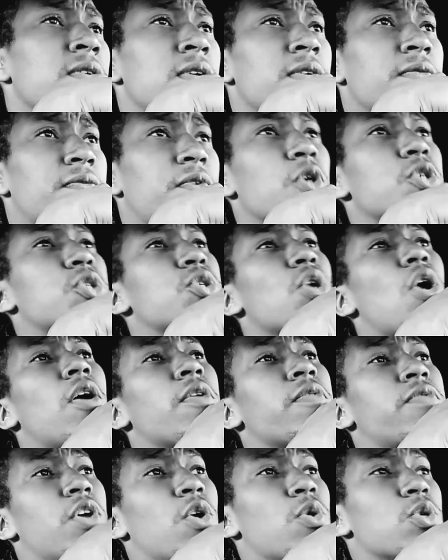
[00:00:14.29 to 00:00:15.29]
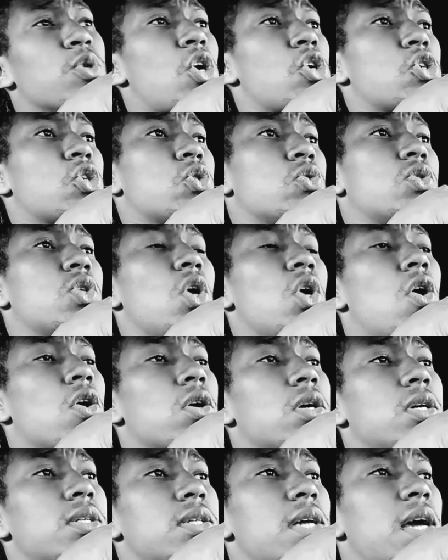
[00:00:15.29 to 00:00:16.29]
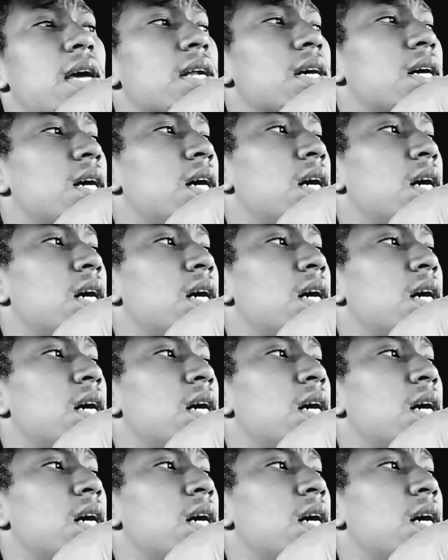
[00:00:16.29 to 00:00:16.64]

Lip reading: First off, there was also talk that